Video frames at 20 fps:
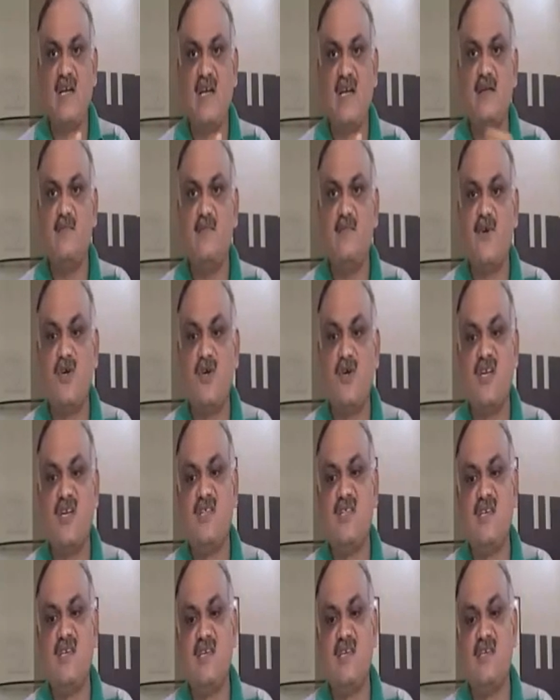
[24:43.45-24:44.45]
Second
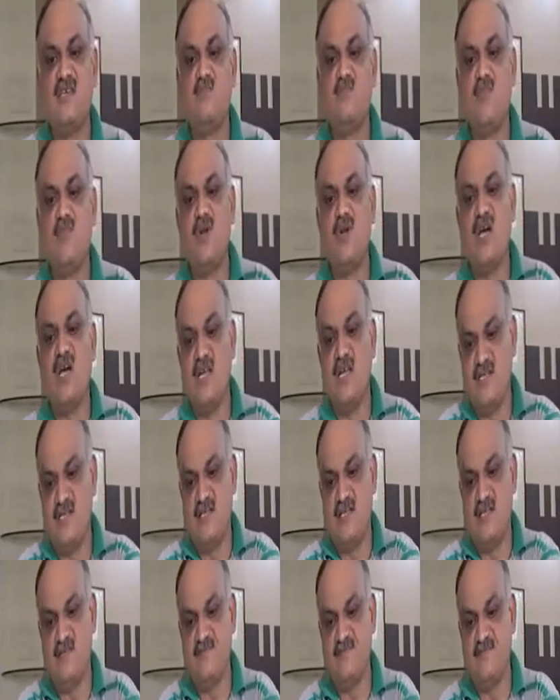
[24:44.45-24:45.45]
important thing is
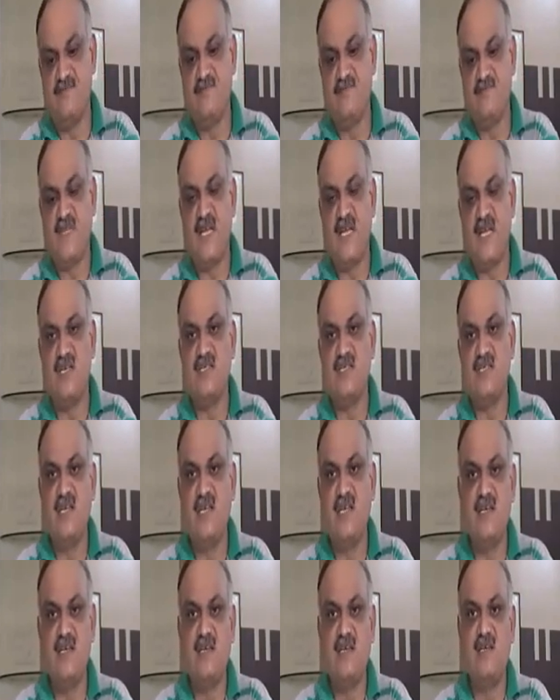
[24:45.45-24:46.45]
modality. It
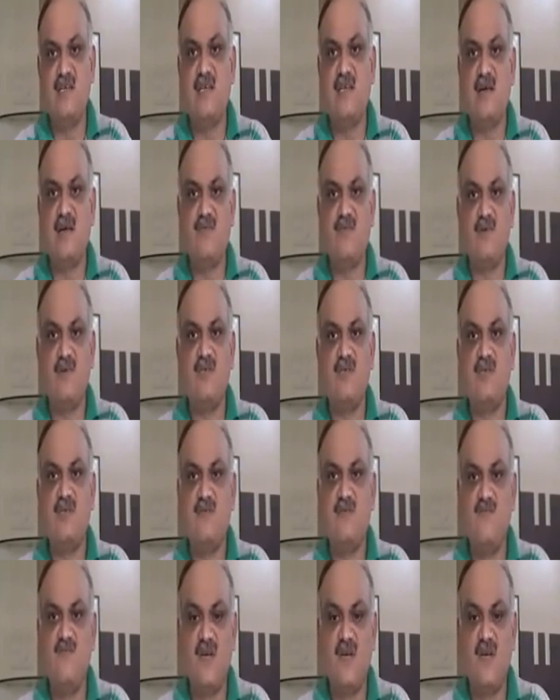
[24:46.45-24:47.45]
is written in
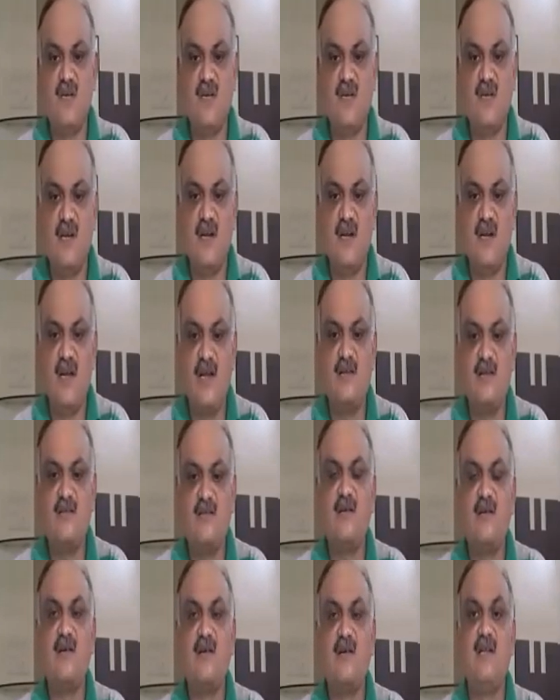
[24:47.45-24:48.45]
aphorism
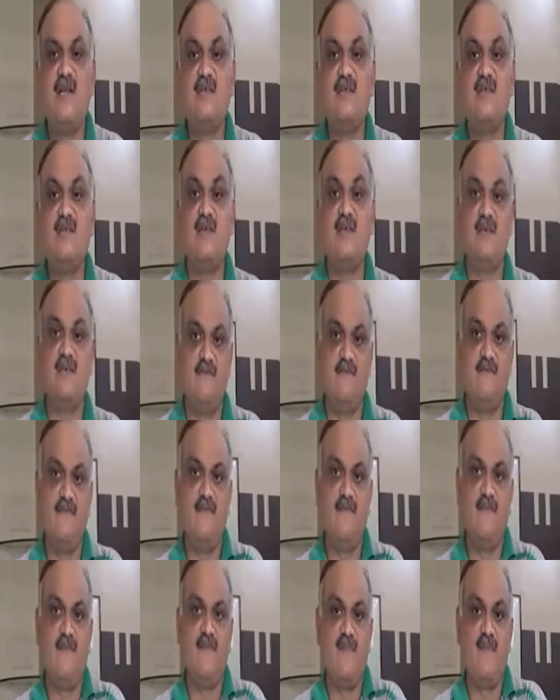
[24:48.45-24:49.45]
133.
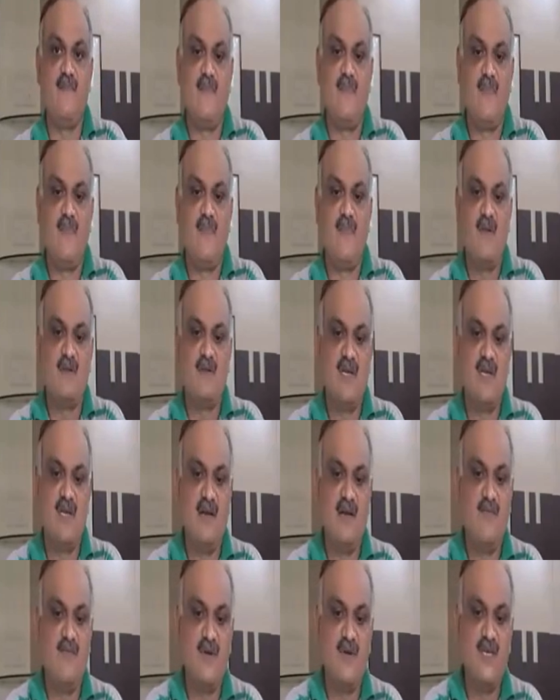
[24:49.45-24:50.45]

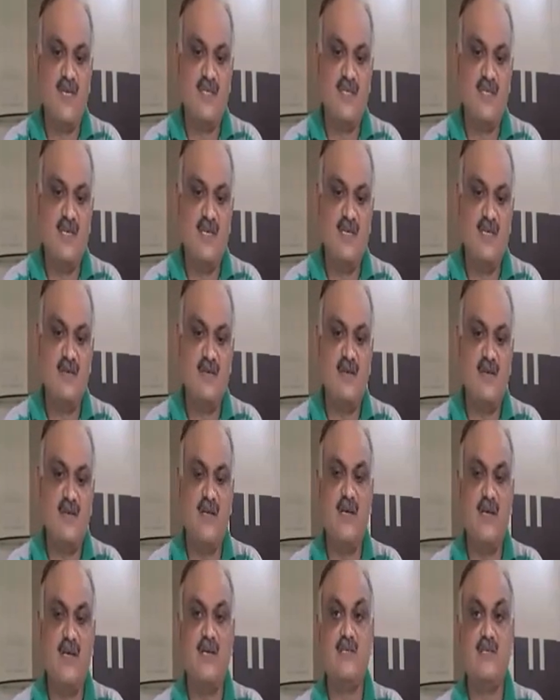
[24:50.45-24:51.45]
The aphorism
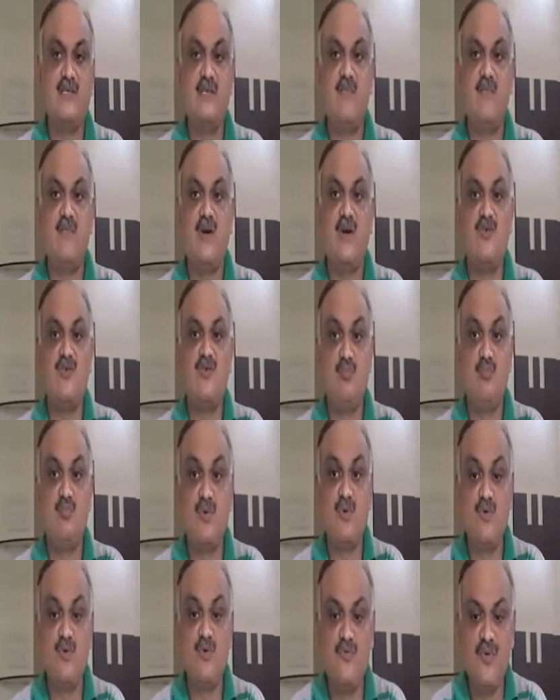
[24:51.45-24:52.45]
is about
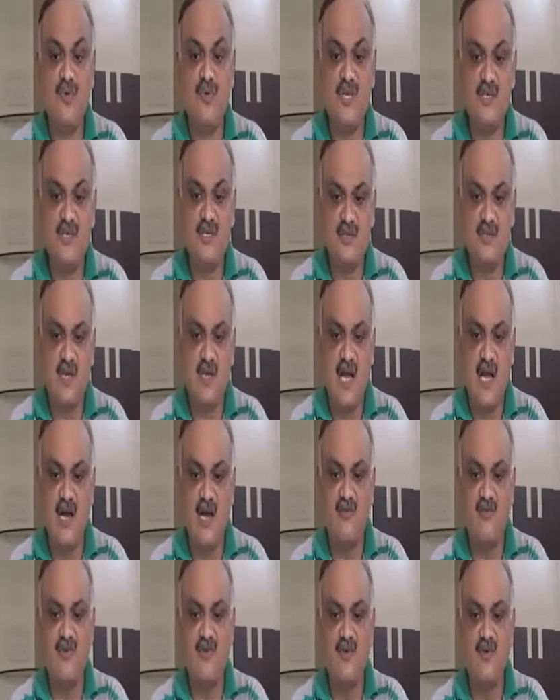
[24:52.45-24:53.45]
proving
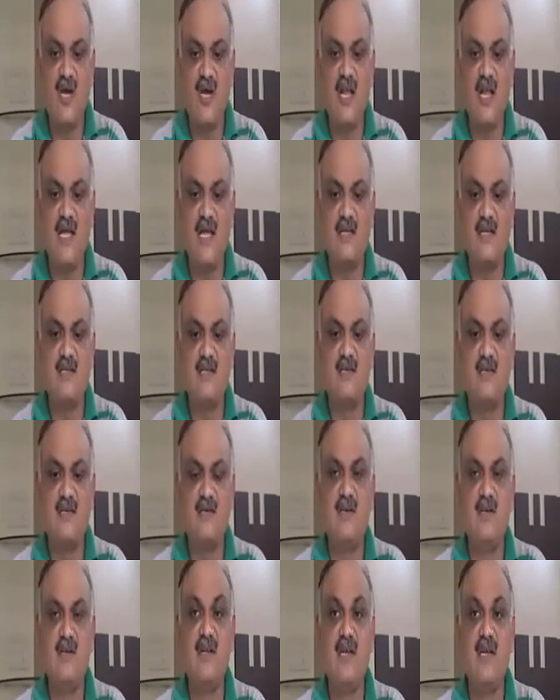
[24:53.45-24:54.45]
how you collect
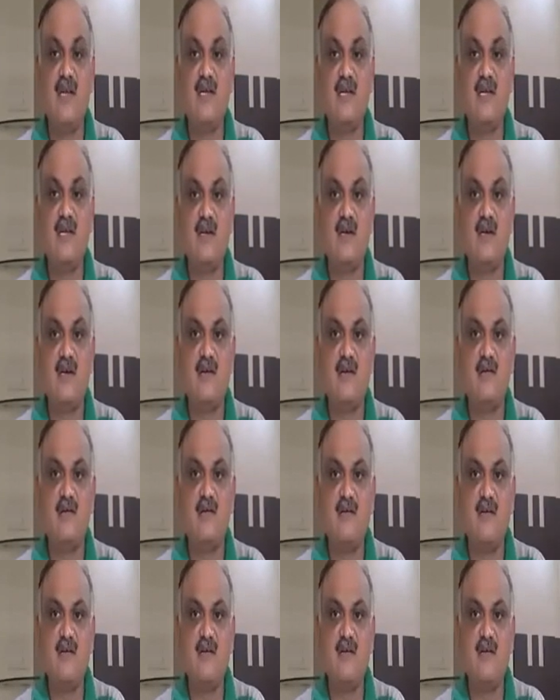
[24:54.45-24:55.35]
the data